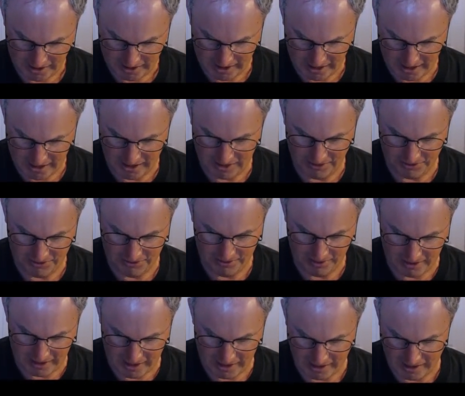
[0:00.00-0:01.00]

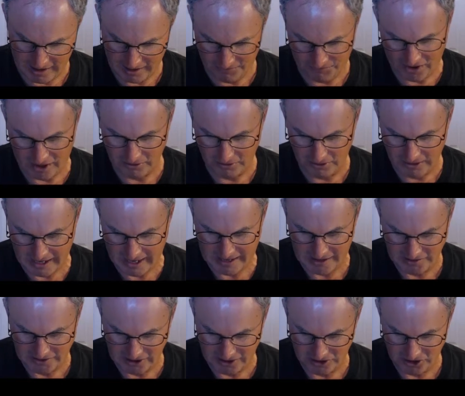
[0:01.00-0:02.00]
If I look at
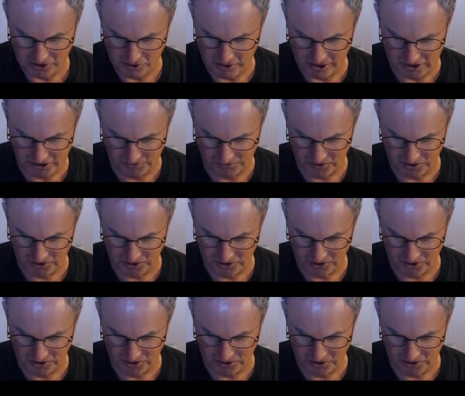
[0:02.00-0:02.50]
it, it says U.S.